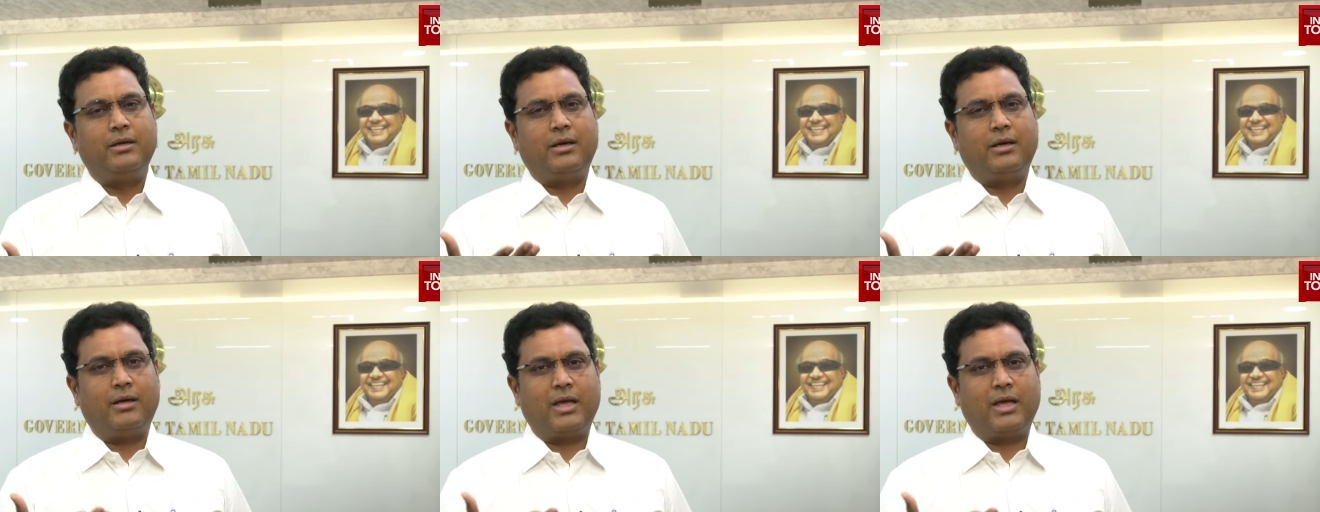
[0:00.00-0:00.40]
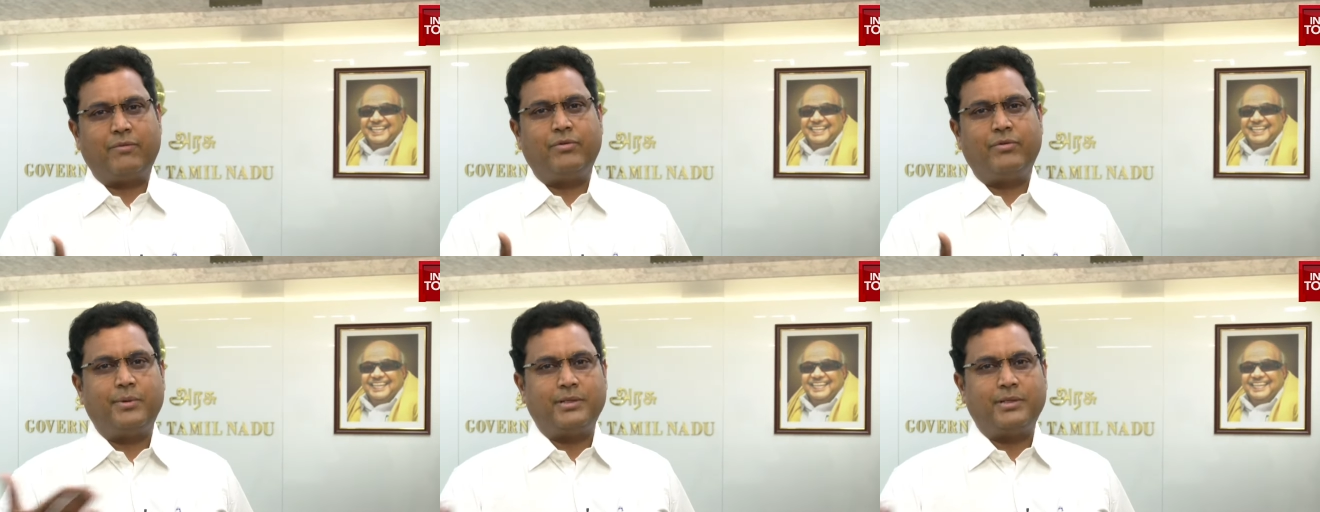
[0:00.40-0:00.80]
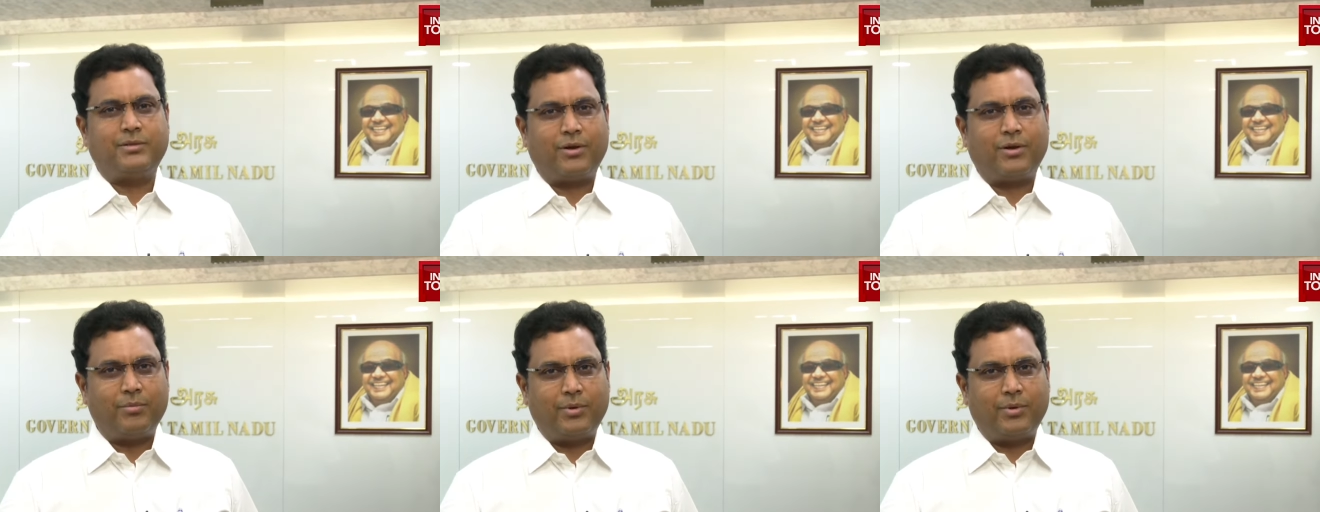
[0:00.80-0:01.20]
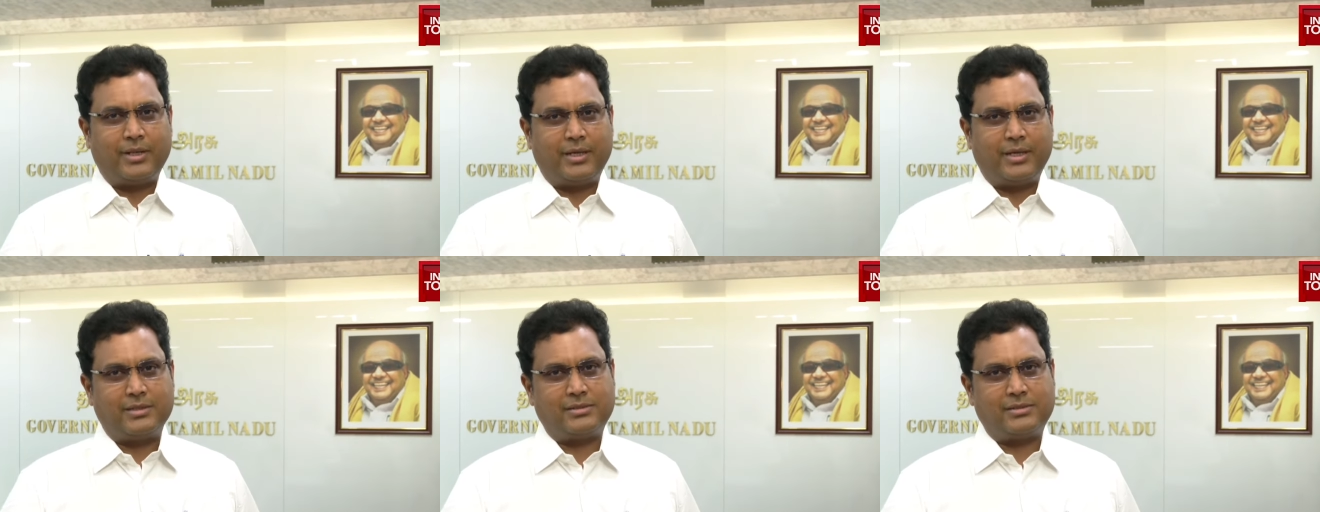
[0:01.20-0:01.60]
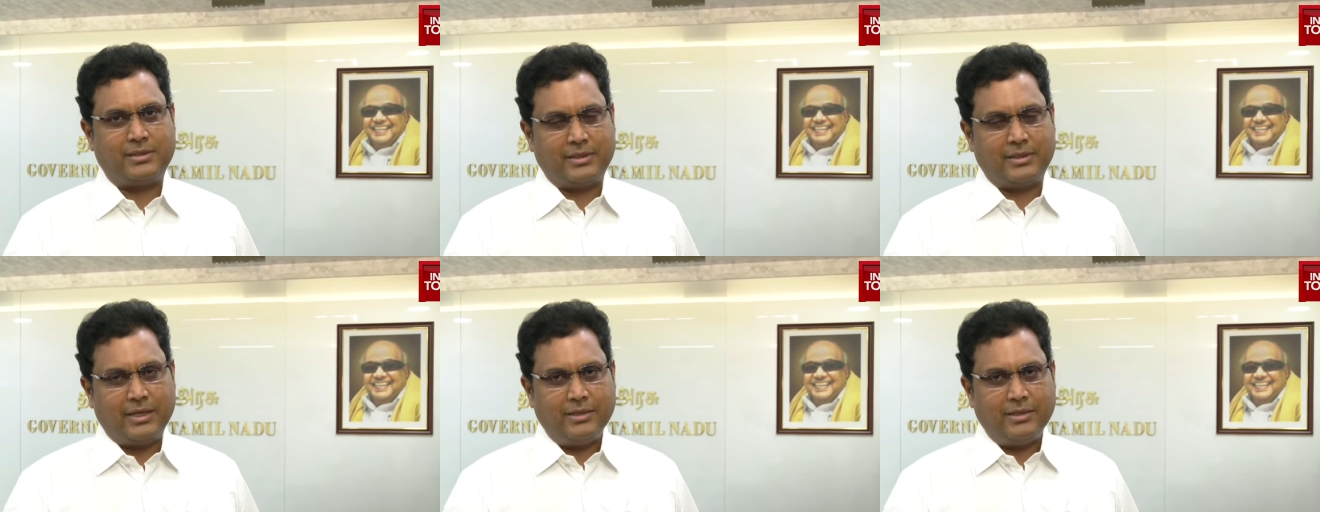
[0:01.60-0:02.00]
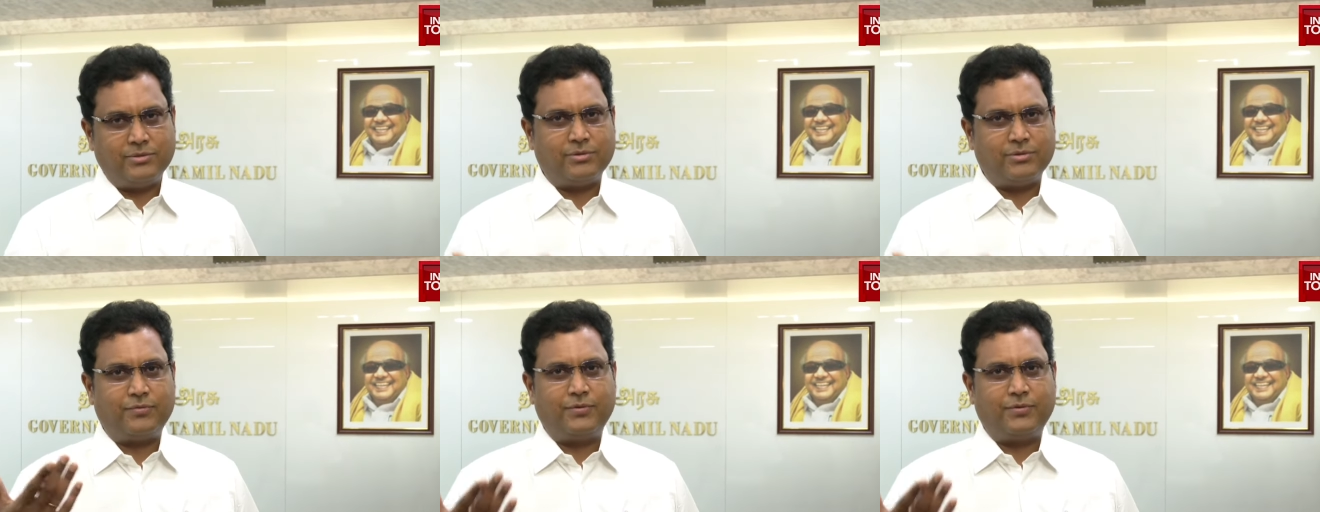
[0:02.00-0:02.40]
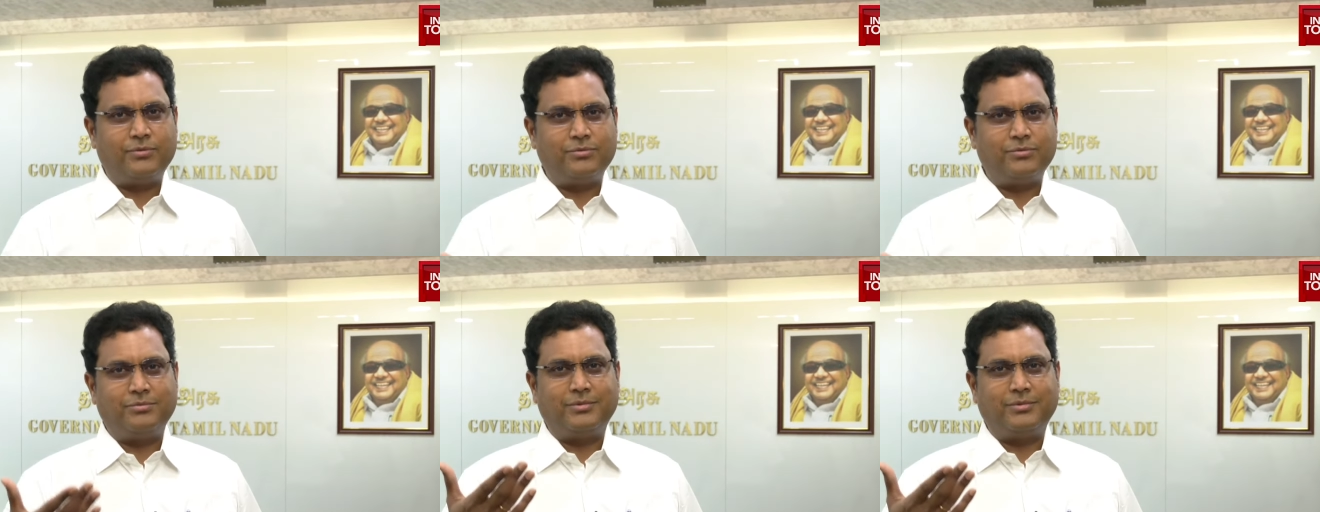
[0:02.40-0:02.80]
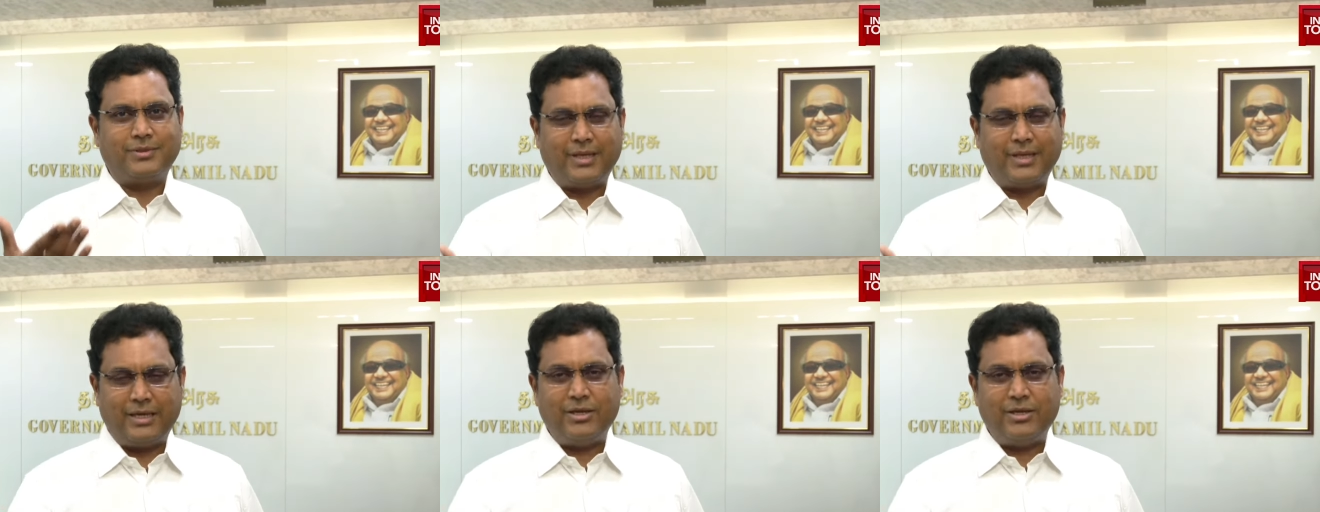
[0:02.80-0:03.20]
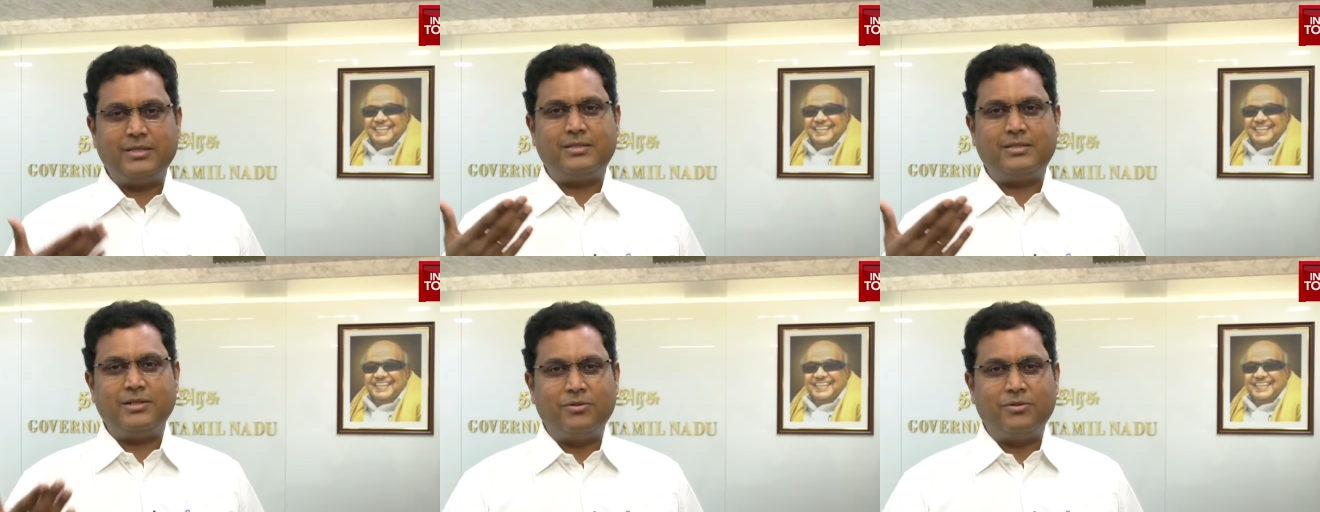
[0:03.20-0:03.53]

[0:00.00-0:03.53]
Speaker 1: everybody's talking about ESG, right? So if you, ESG